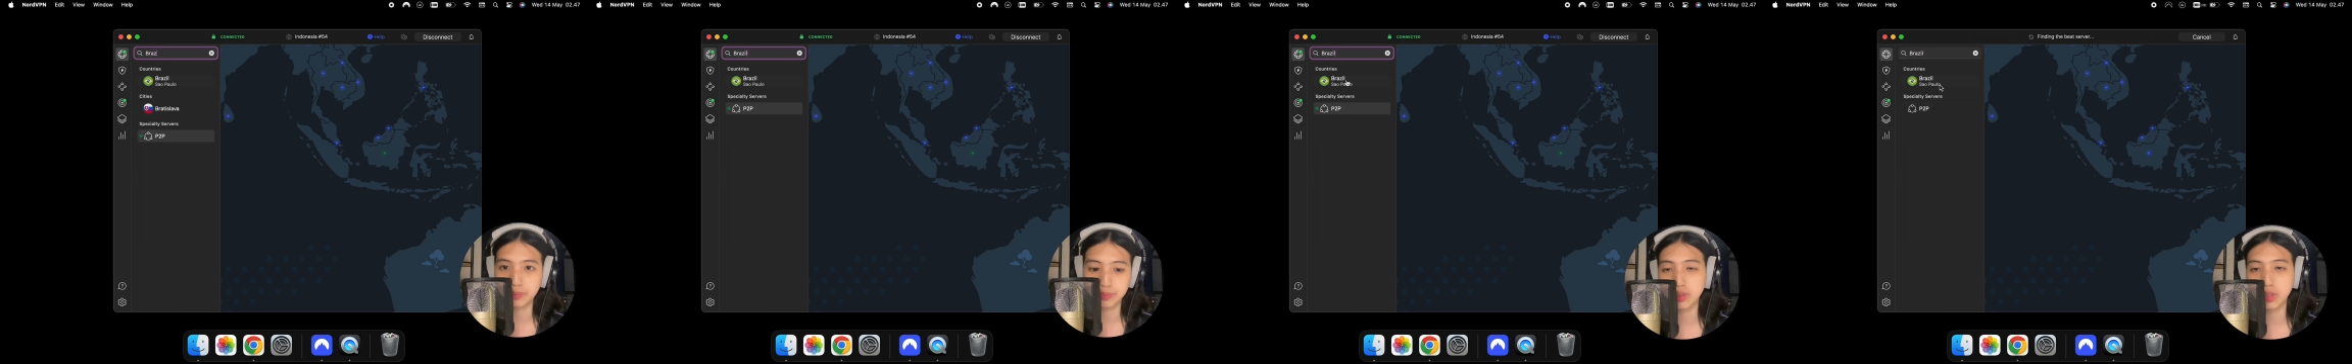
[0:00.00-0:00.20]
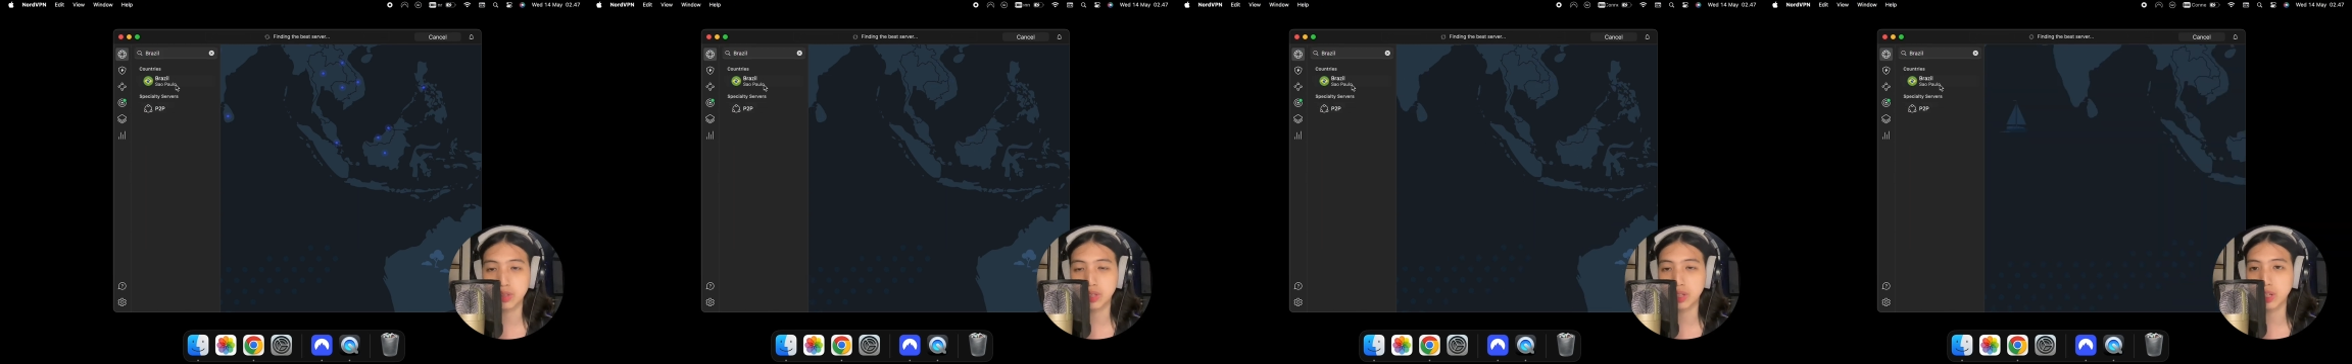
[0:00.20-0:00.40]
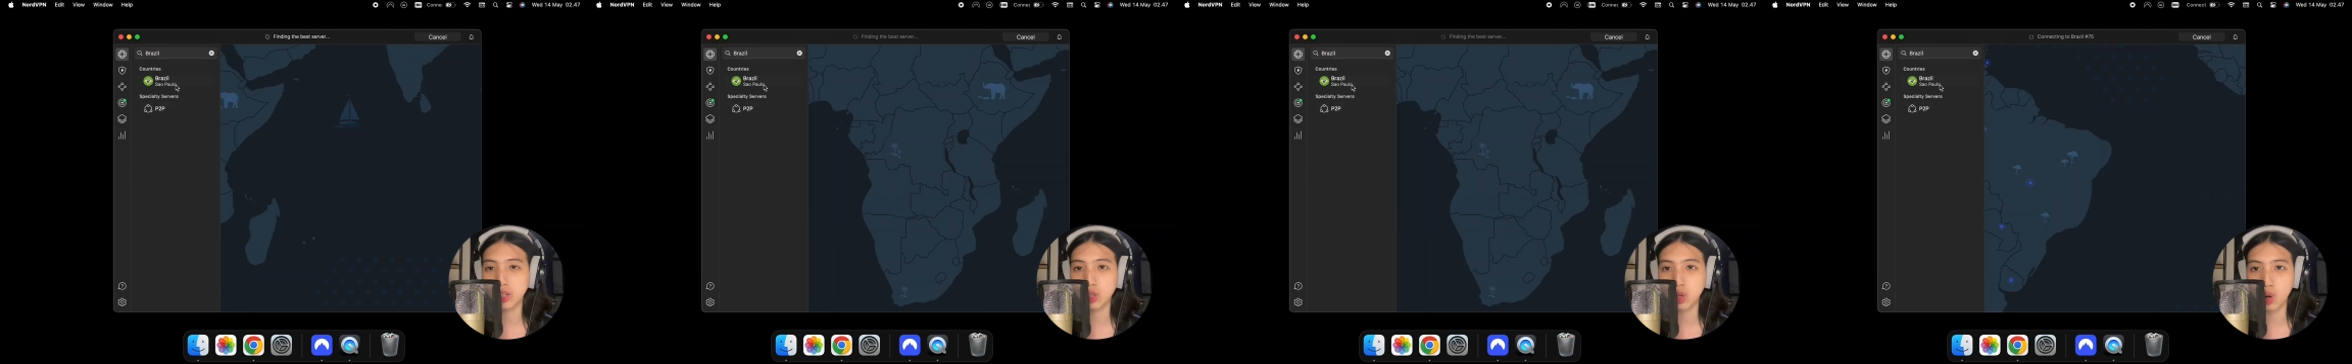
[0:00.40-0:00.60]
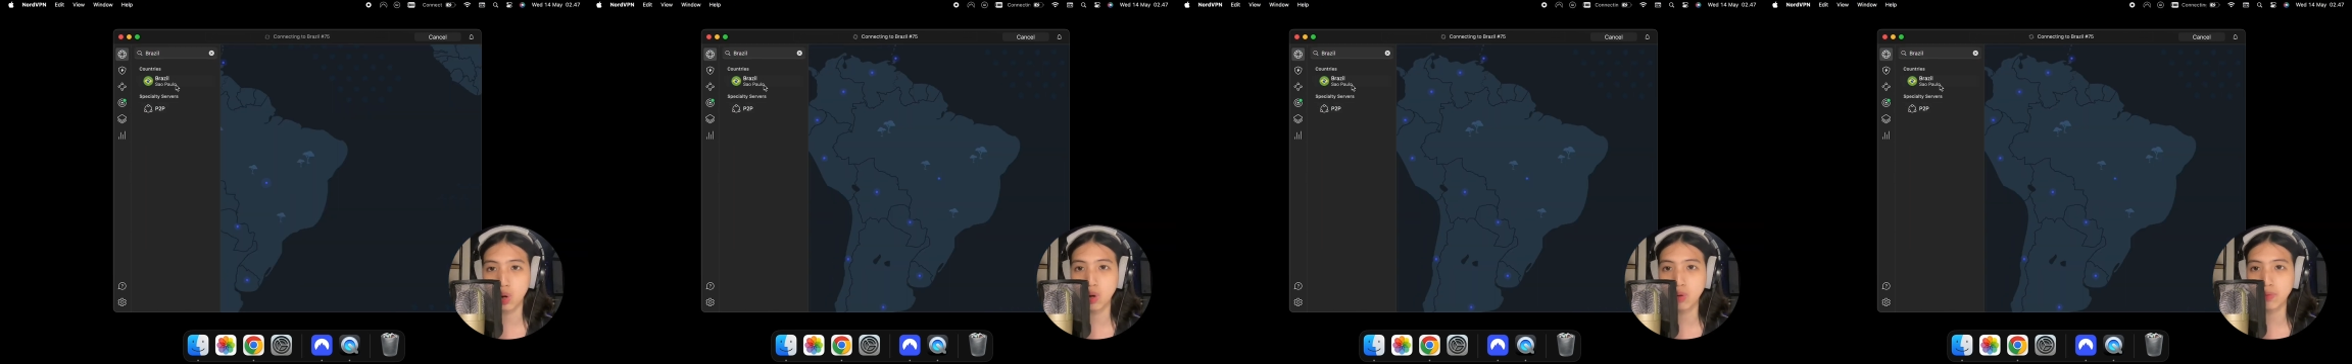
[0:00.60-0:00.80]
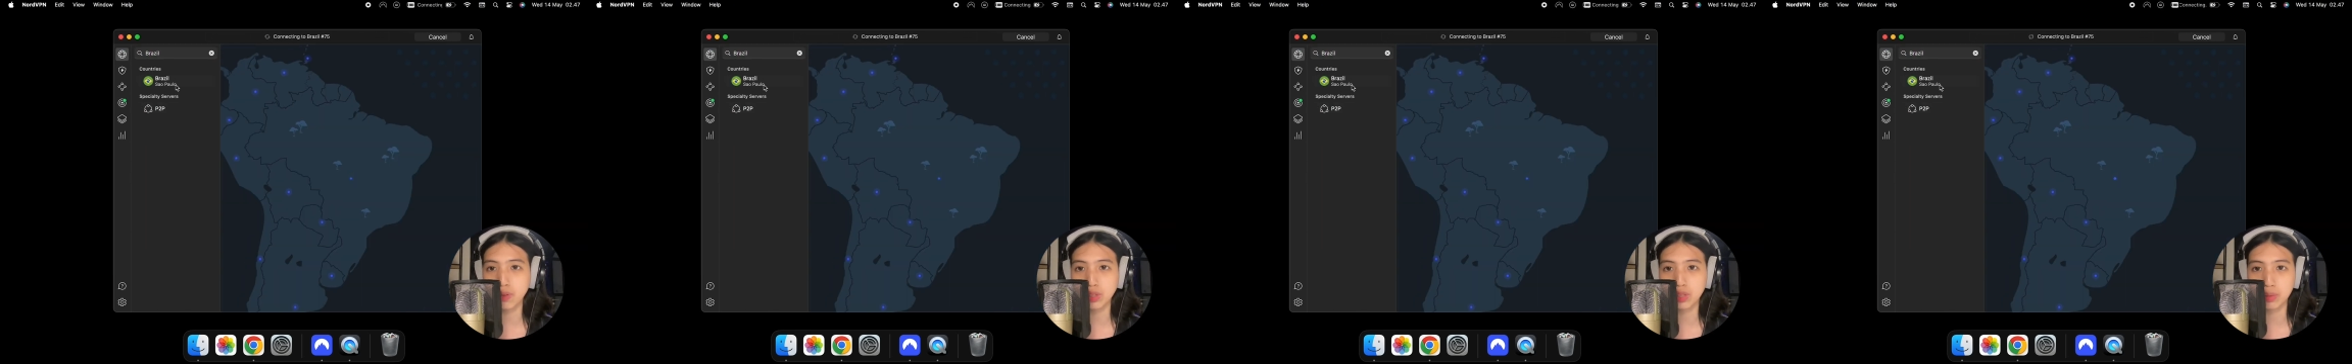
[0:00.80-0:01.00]
You're going to
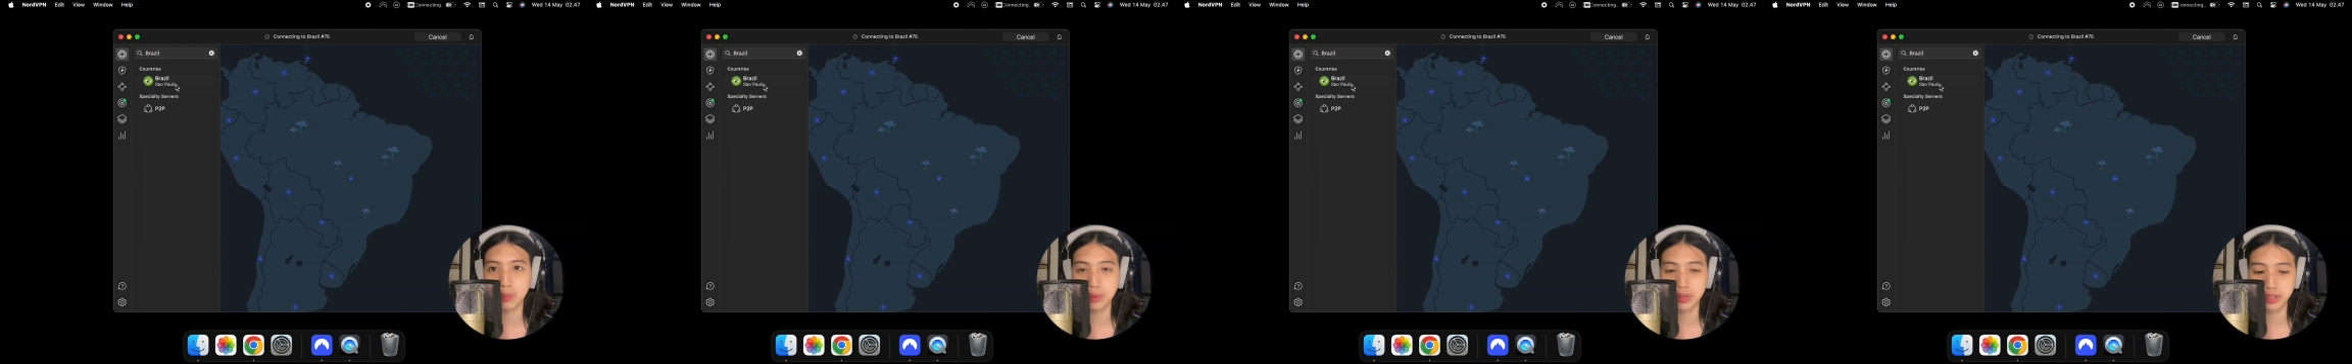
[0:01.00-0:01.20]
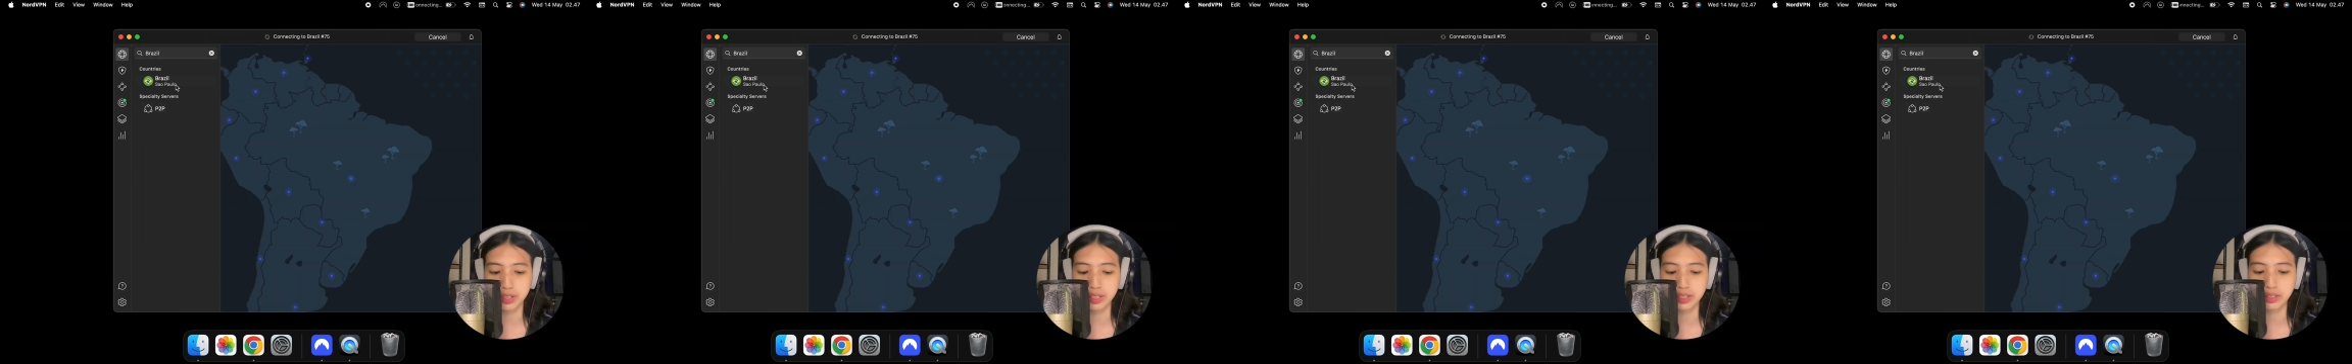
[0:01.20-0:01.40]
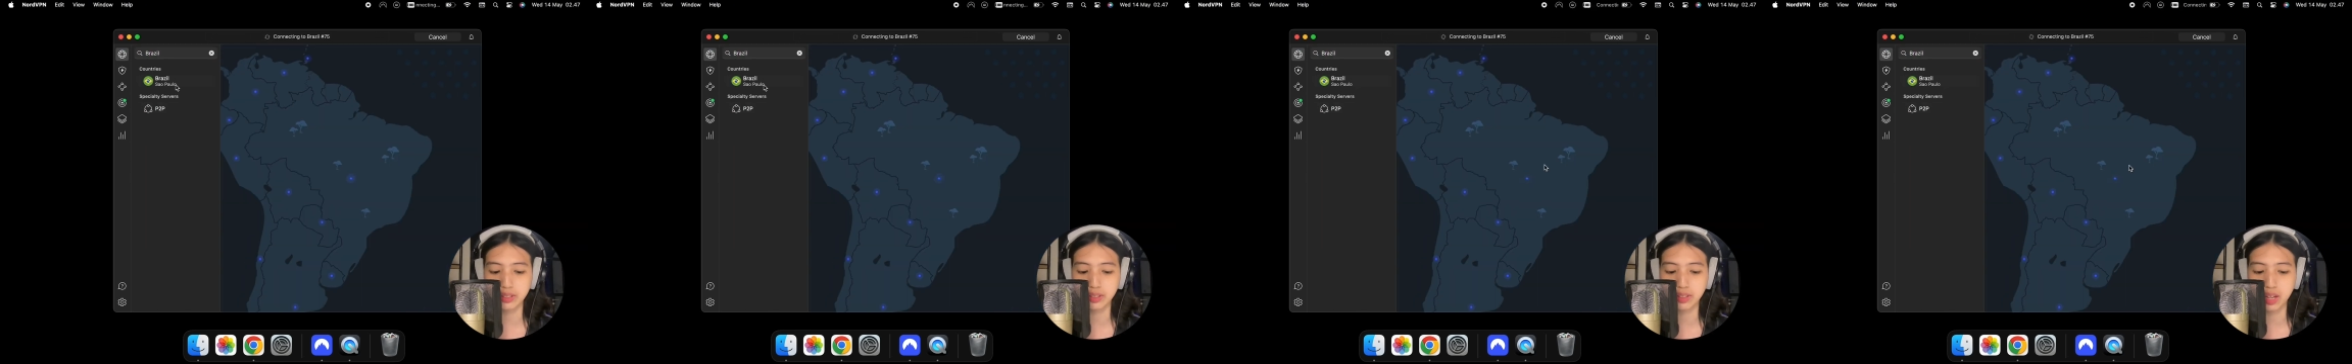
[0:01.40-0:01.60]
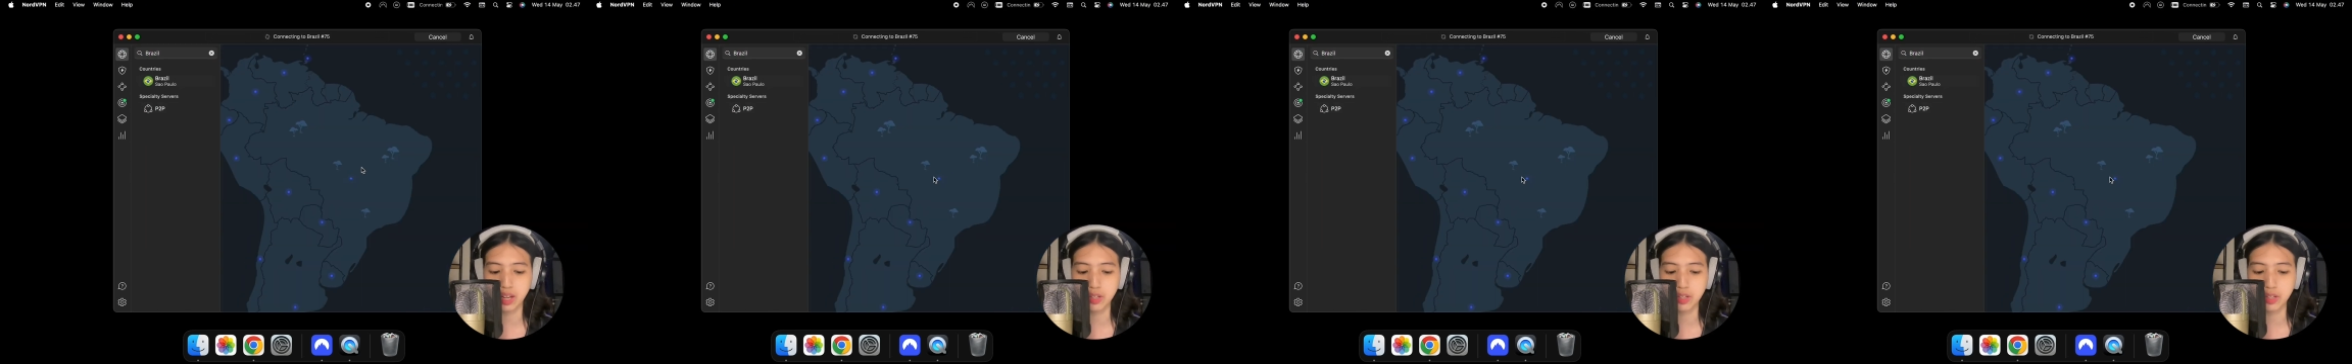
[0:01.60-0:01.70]
go over to Brazil